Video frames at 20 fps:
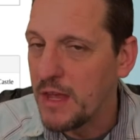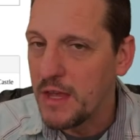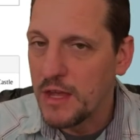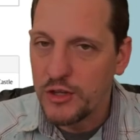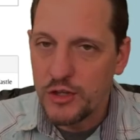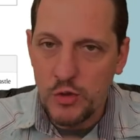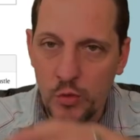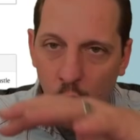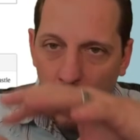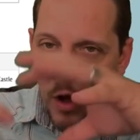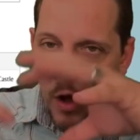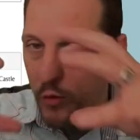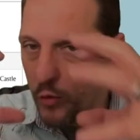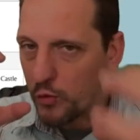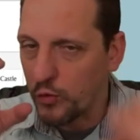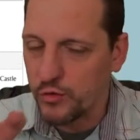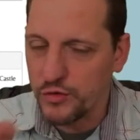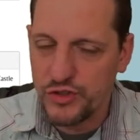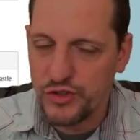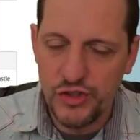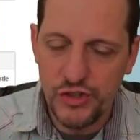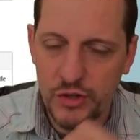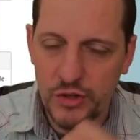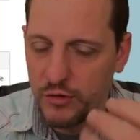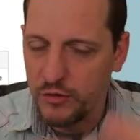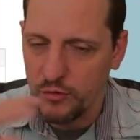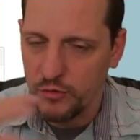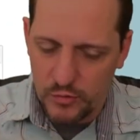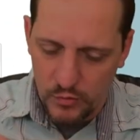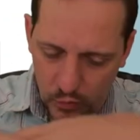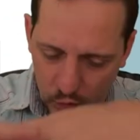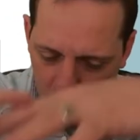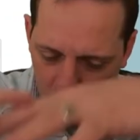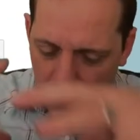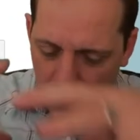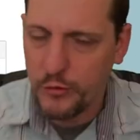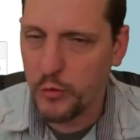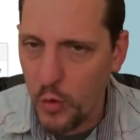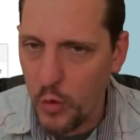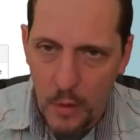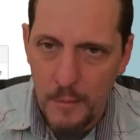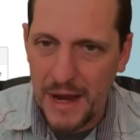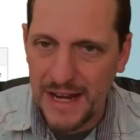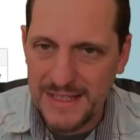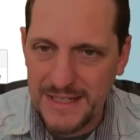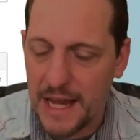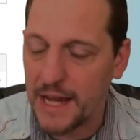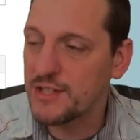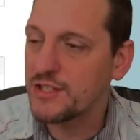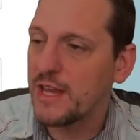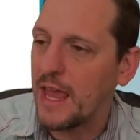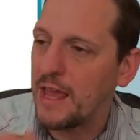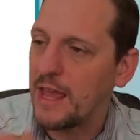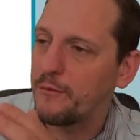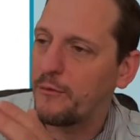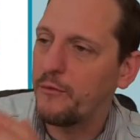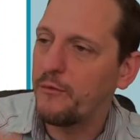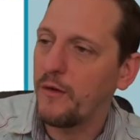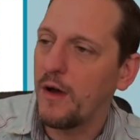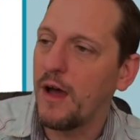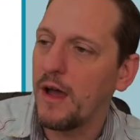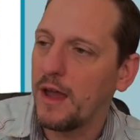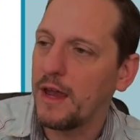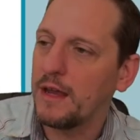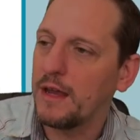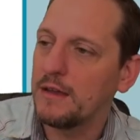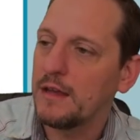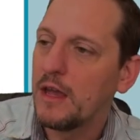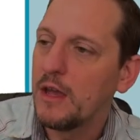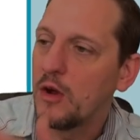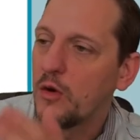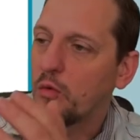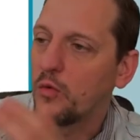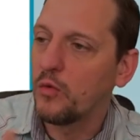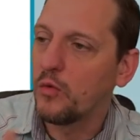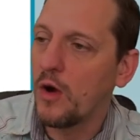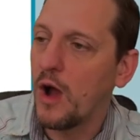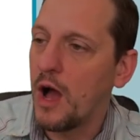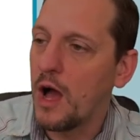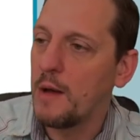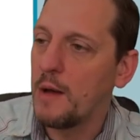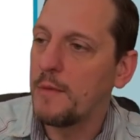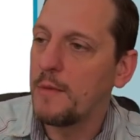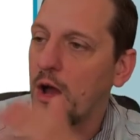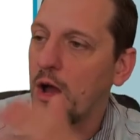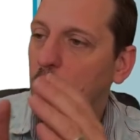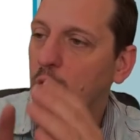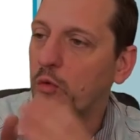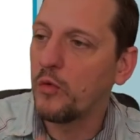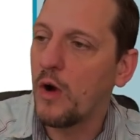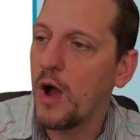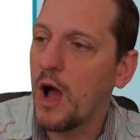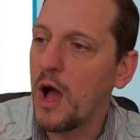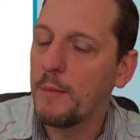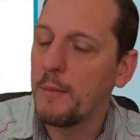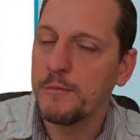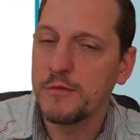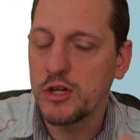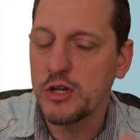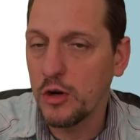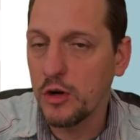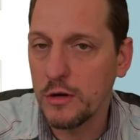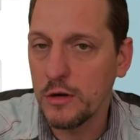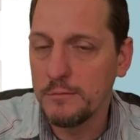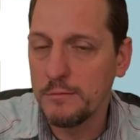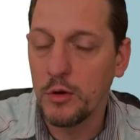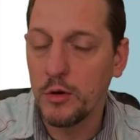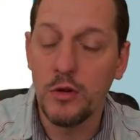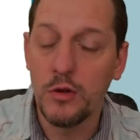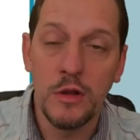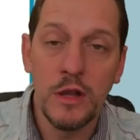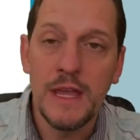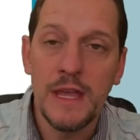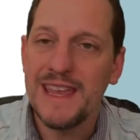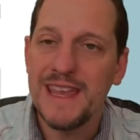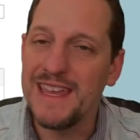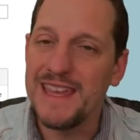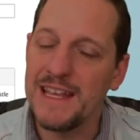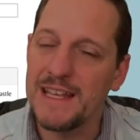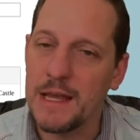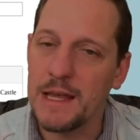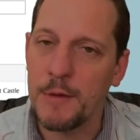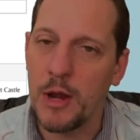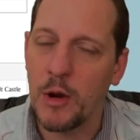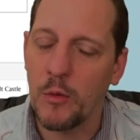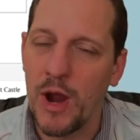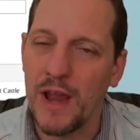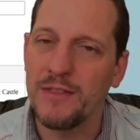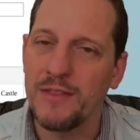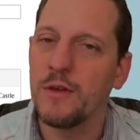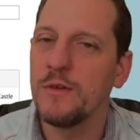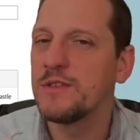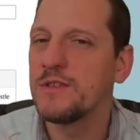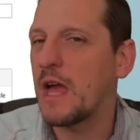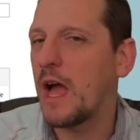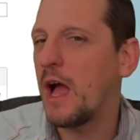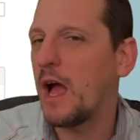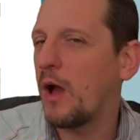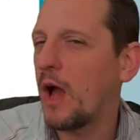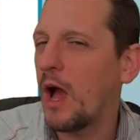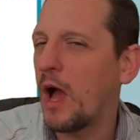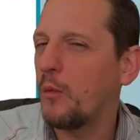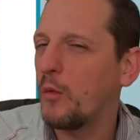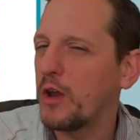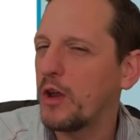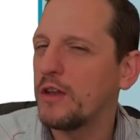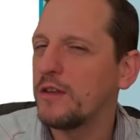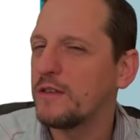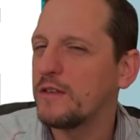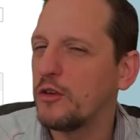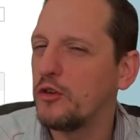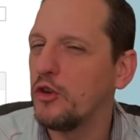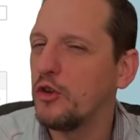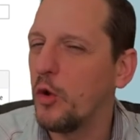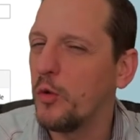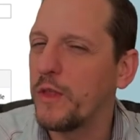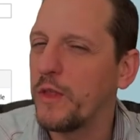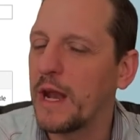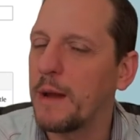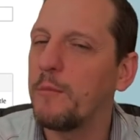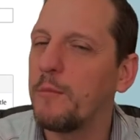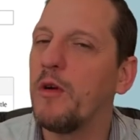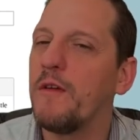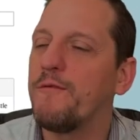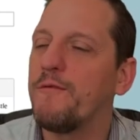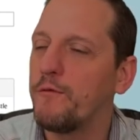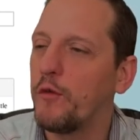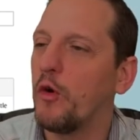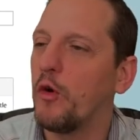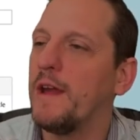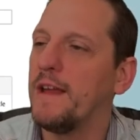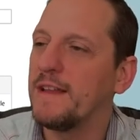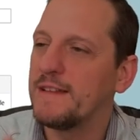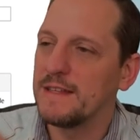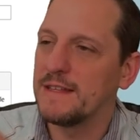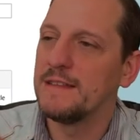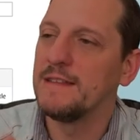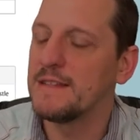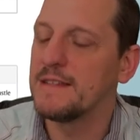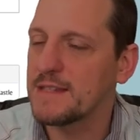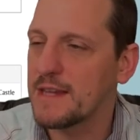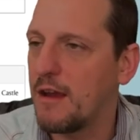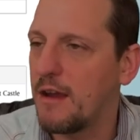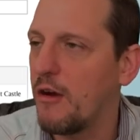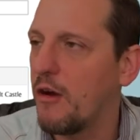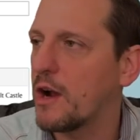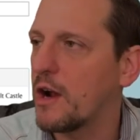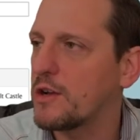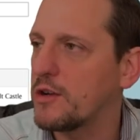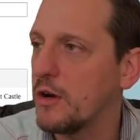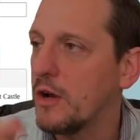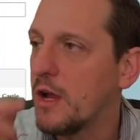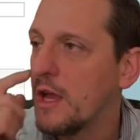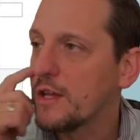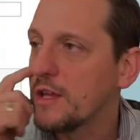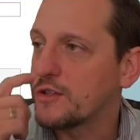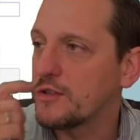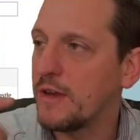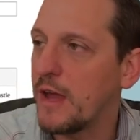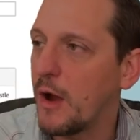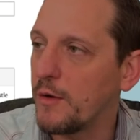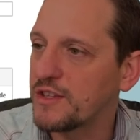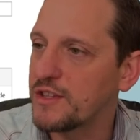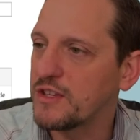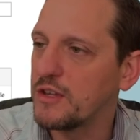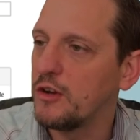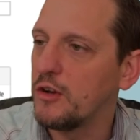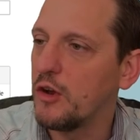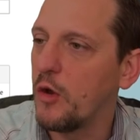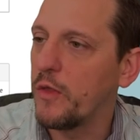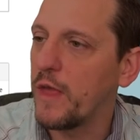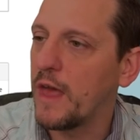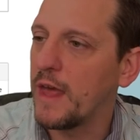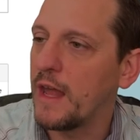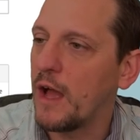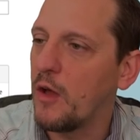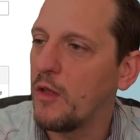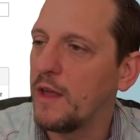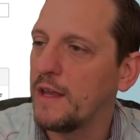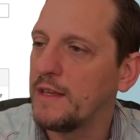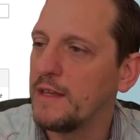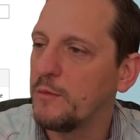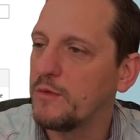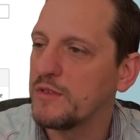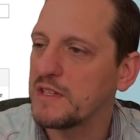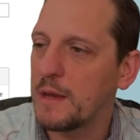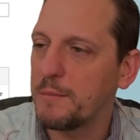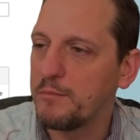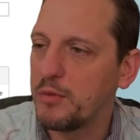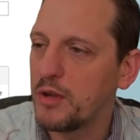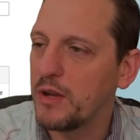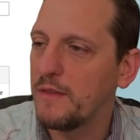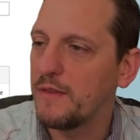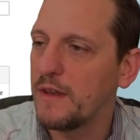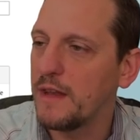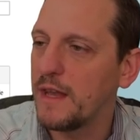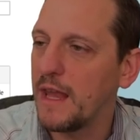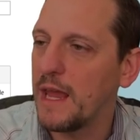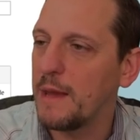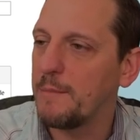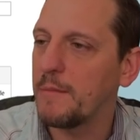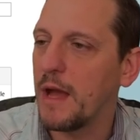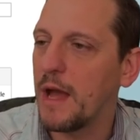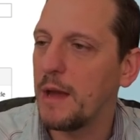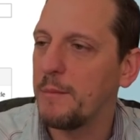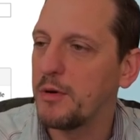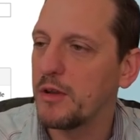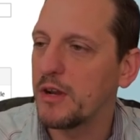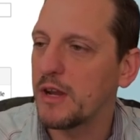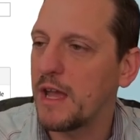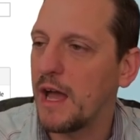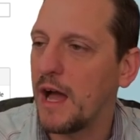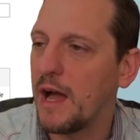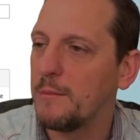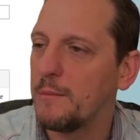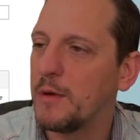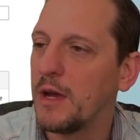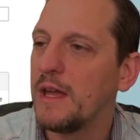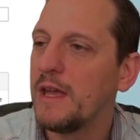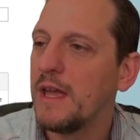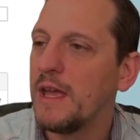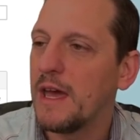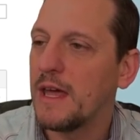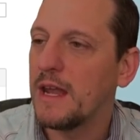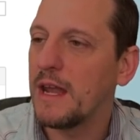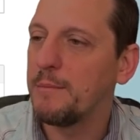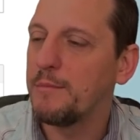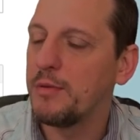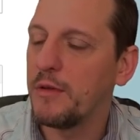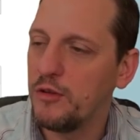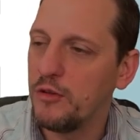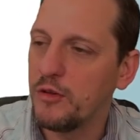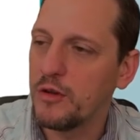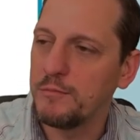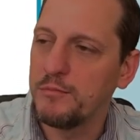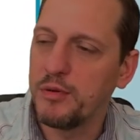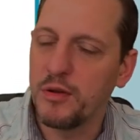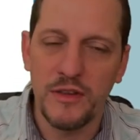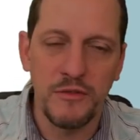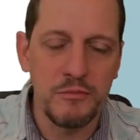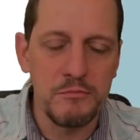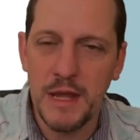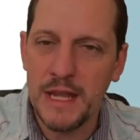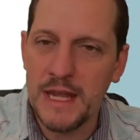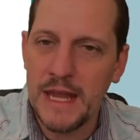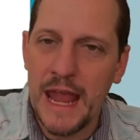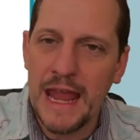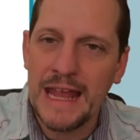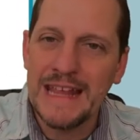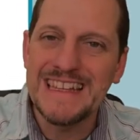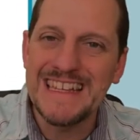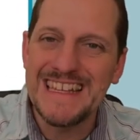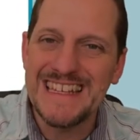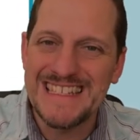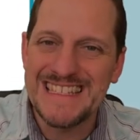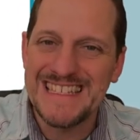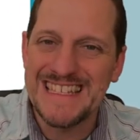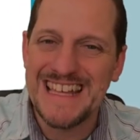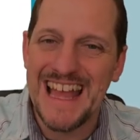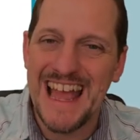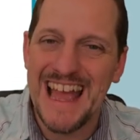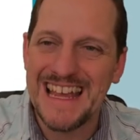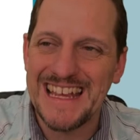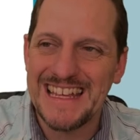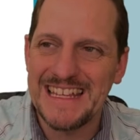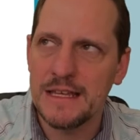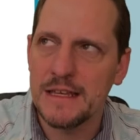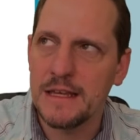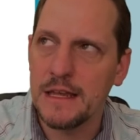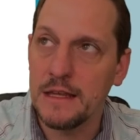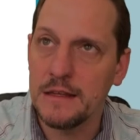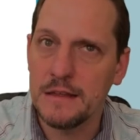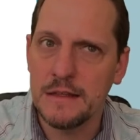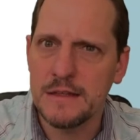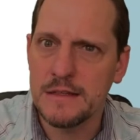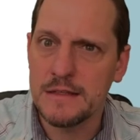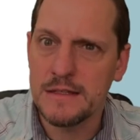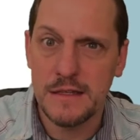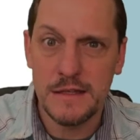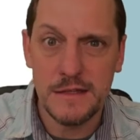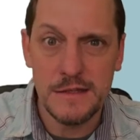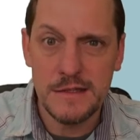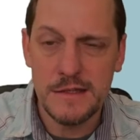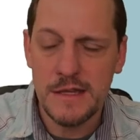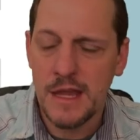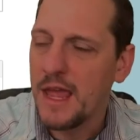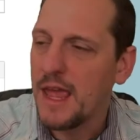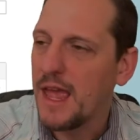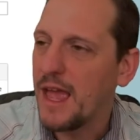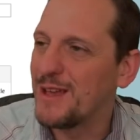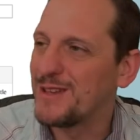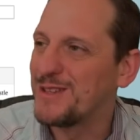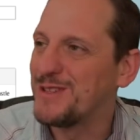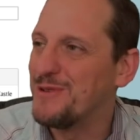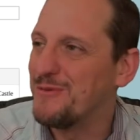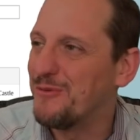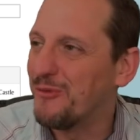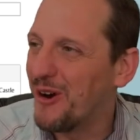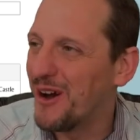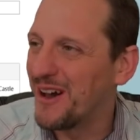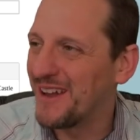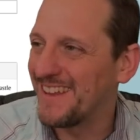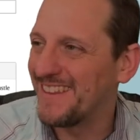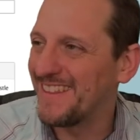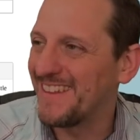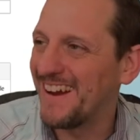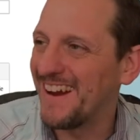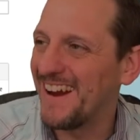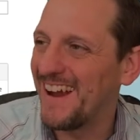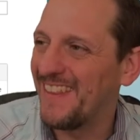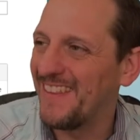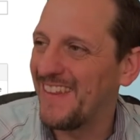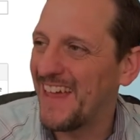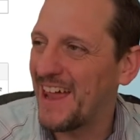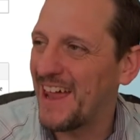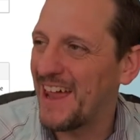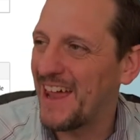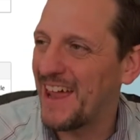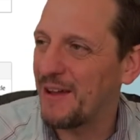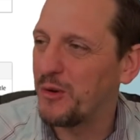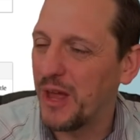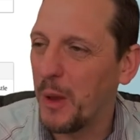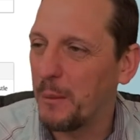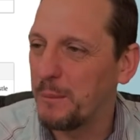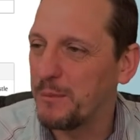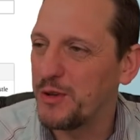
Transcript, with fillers: to run through all my text and find Rom, Rom Turnbull. Anytime I write those, I, I, want it to know that I'm referring to this character. So now it's going to know that. All I did was I put in the name, I put a comma, and I you can put as many alias, aliasi, aliases as you want in there, and that will help